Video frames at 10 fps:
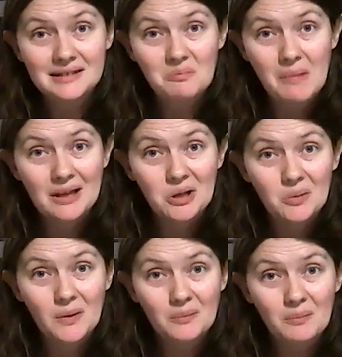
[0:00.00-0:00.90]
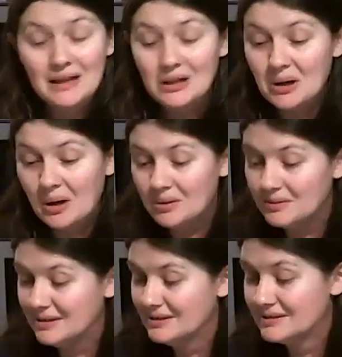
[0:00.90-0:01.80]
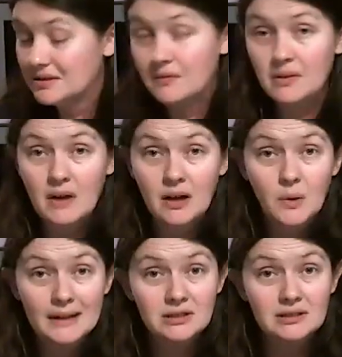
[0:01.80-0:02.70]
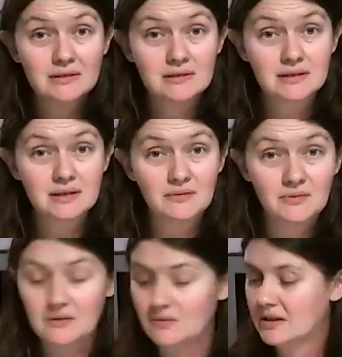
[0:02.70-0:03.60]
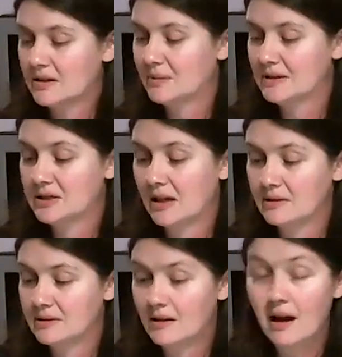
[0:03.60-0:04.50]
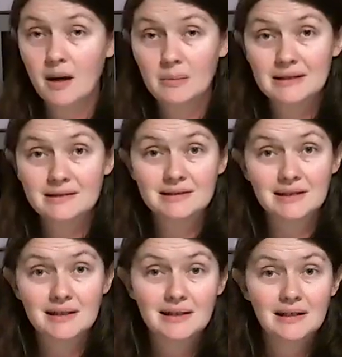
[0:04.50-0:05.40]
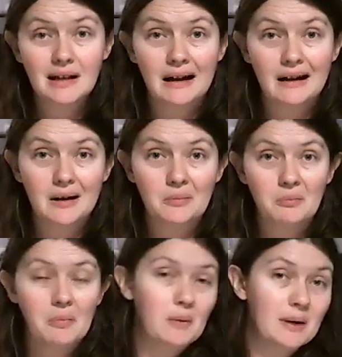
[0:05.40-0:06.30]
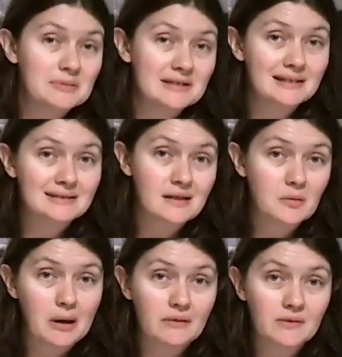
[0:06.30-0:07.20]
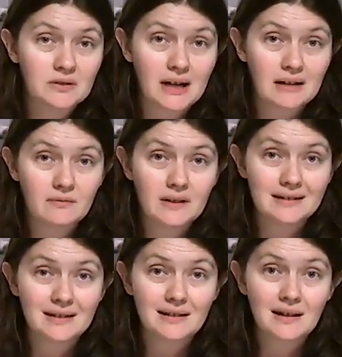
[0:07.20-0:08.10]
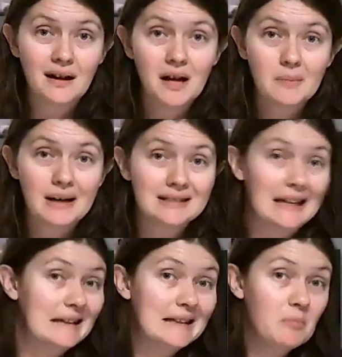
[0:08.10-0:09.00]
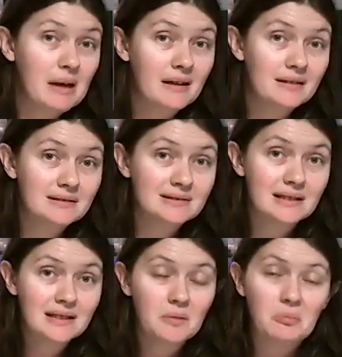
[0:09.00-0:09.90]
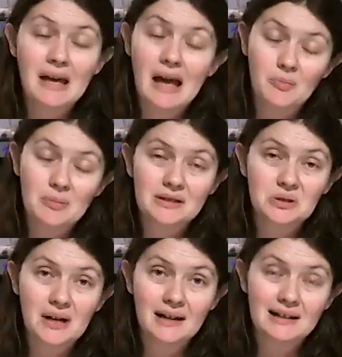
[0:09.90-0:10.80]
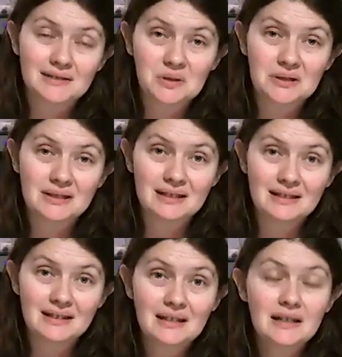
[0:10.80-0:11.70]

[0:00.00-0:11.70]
make your own. So if you've got questions, feel free to reach out in the comments. My website's thebarefootdragonfly.com. I take emails. Be happy to try and answer any